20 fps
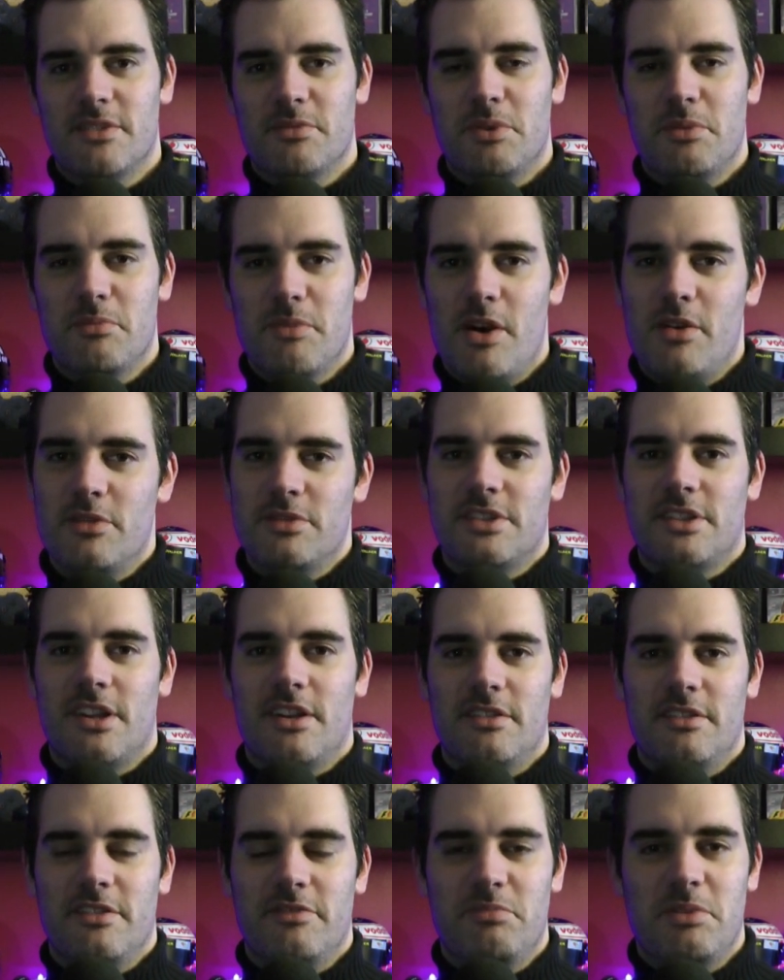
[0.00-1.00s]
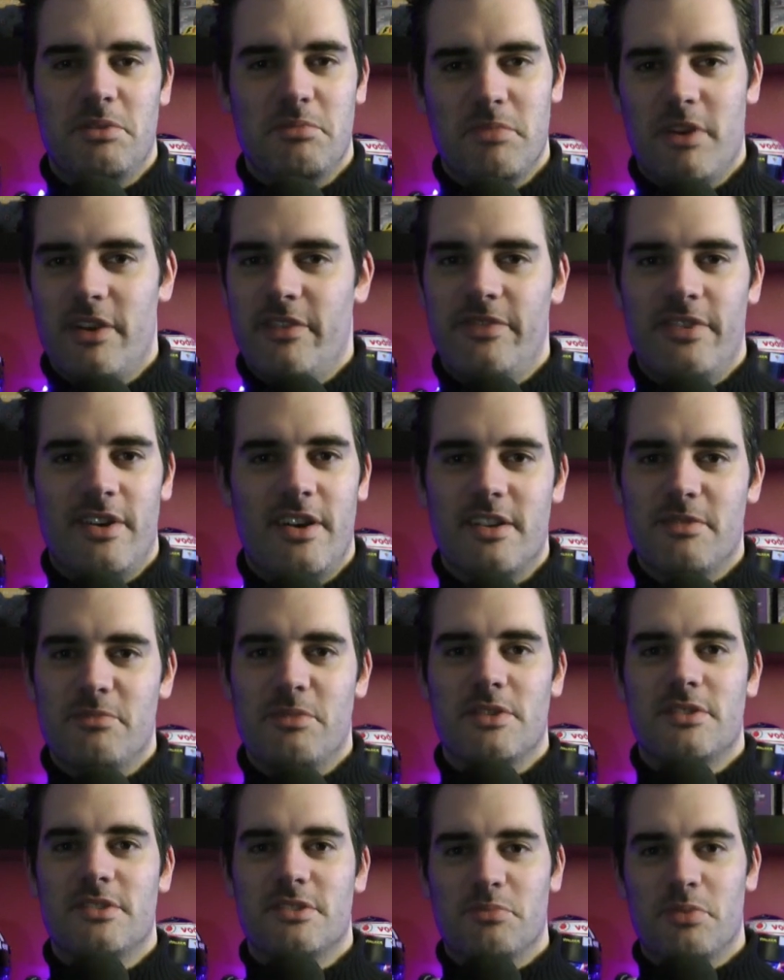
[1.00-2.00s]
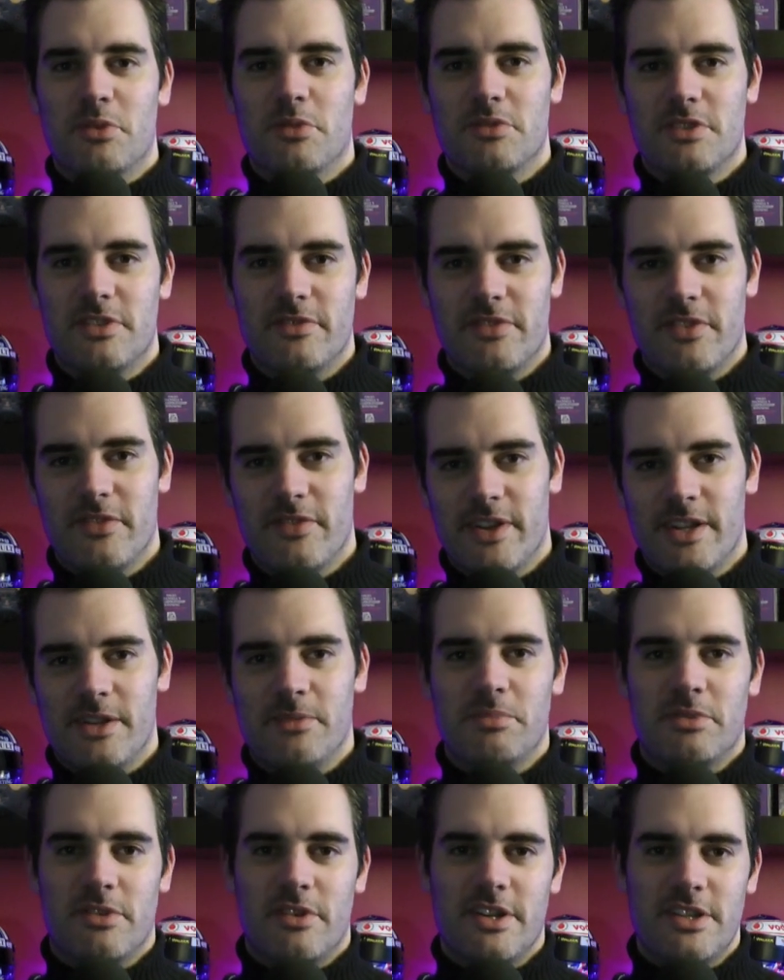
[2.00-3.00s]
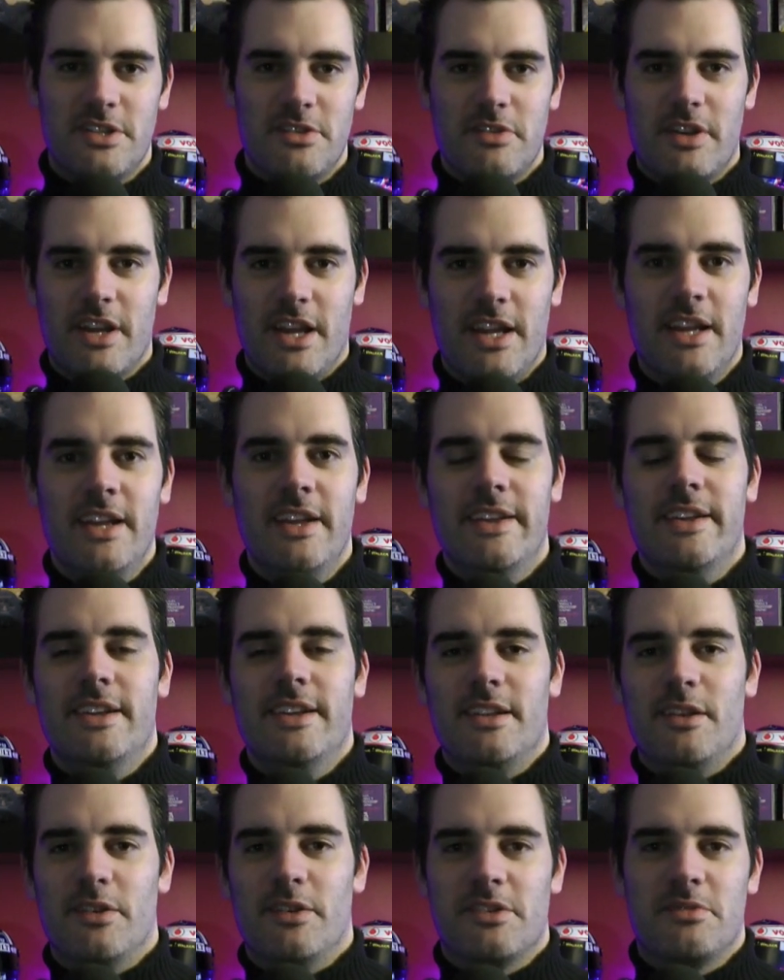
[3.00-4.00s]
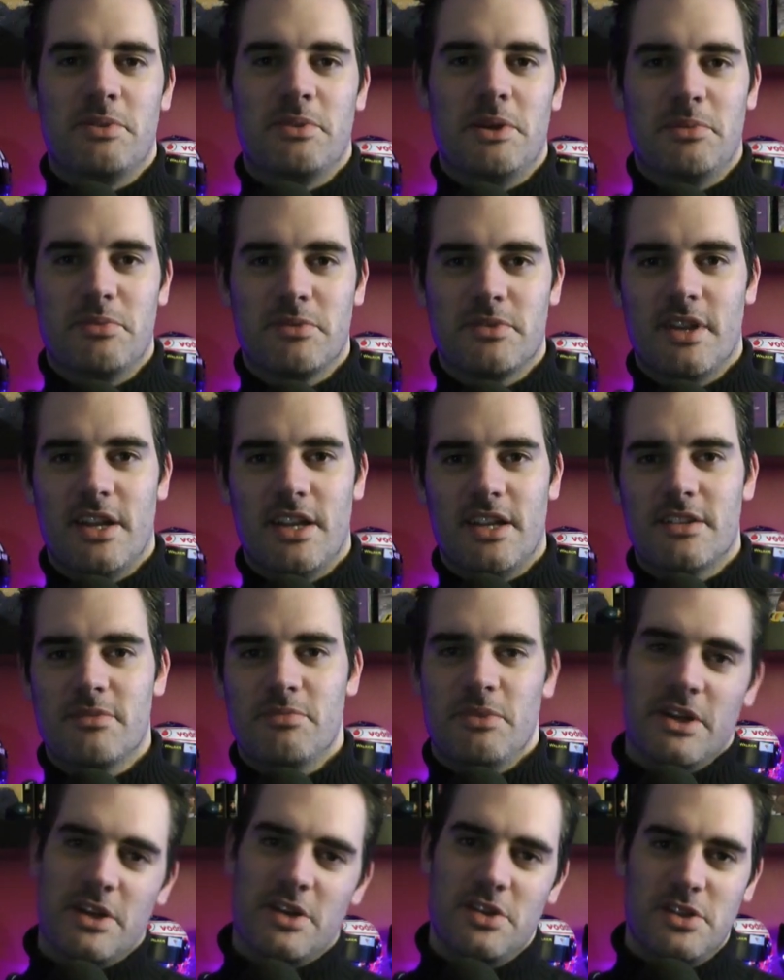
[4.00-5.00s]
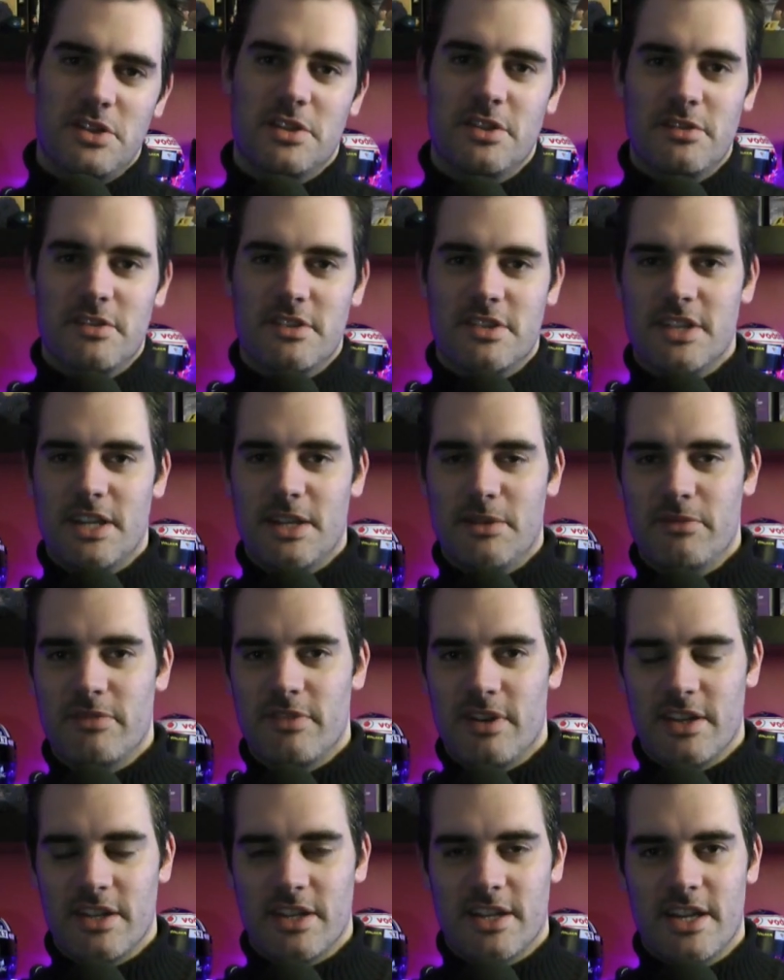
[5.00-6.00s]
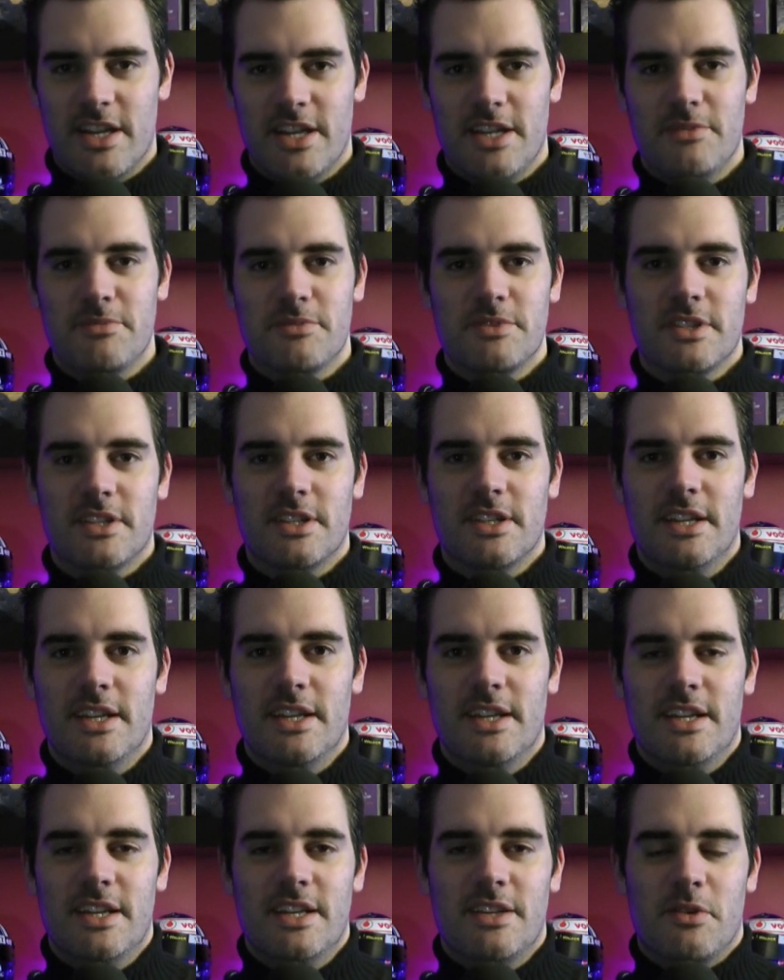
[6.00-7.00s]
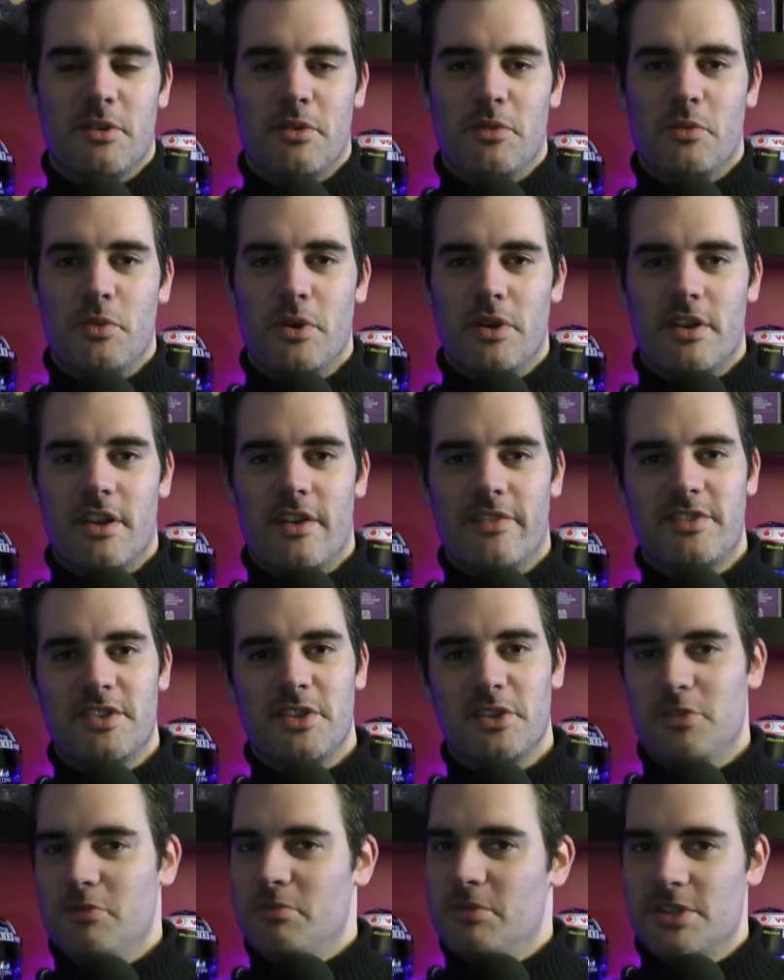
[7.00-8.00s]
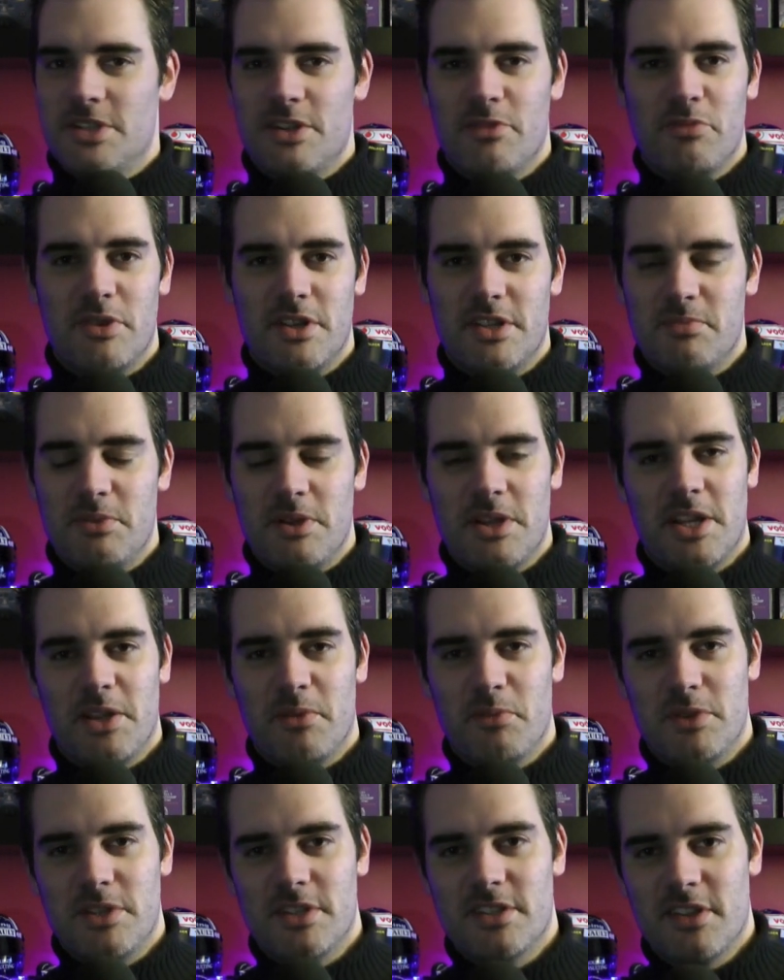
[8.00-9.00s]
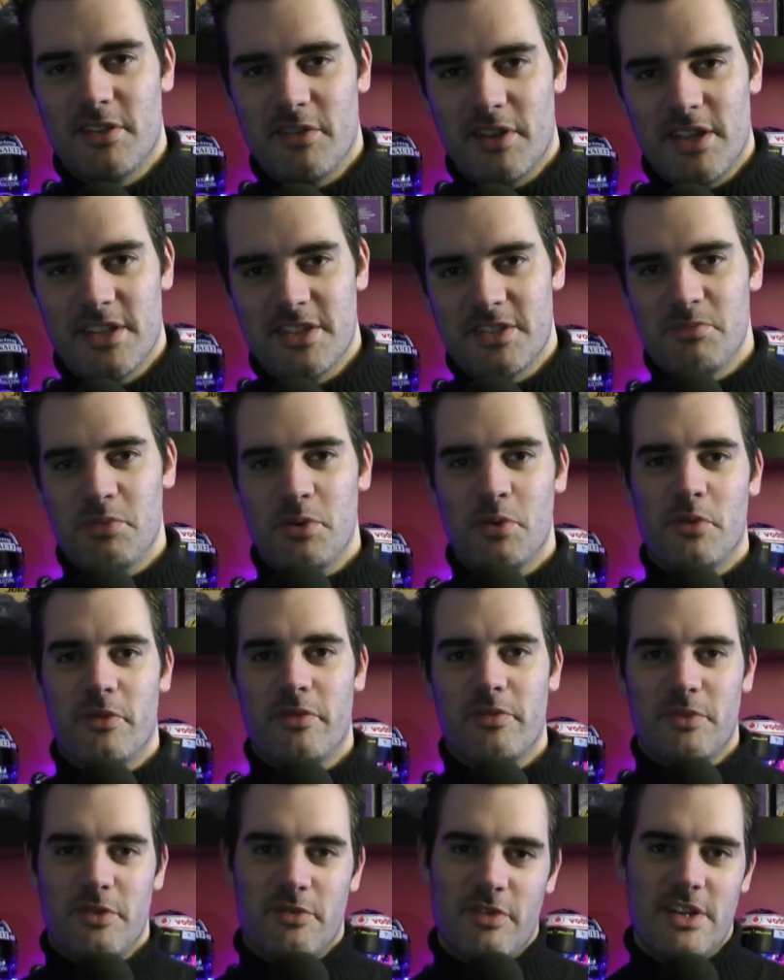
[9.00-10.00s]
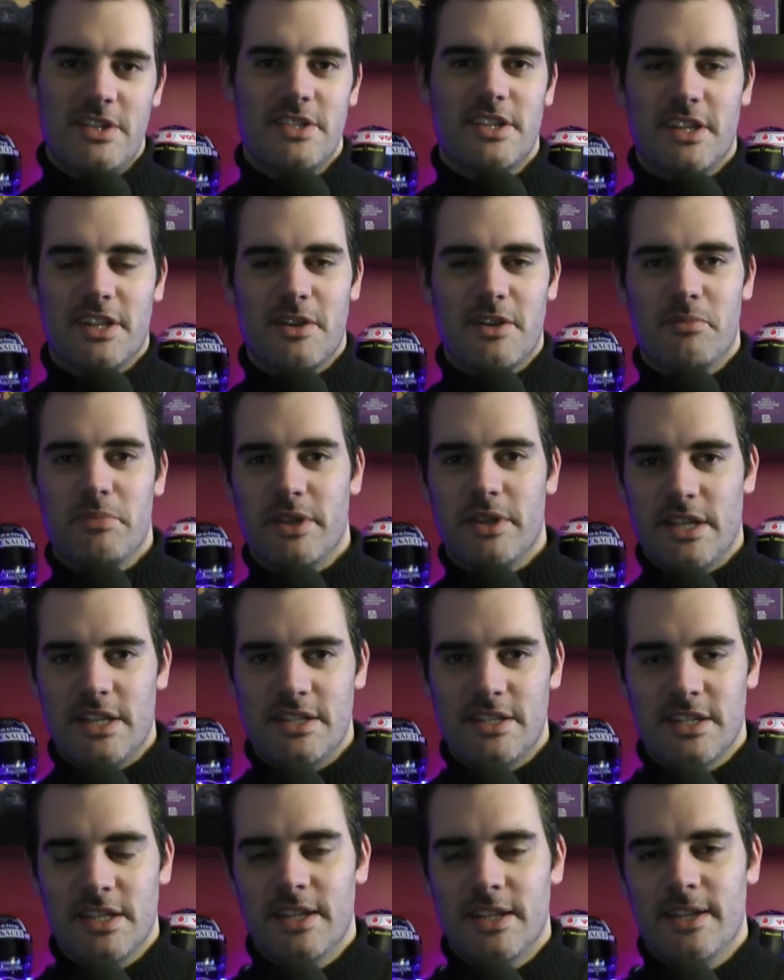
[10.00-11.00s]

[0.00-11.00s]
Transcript: I mean, Milestone have been by far the most supportive developer. I do get lots of people saying to me, could you do the same for other games? And we'd love to, but generally speaking we just don't get the support from the racing companies.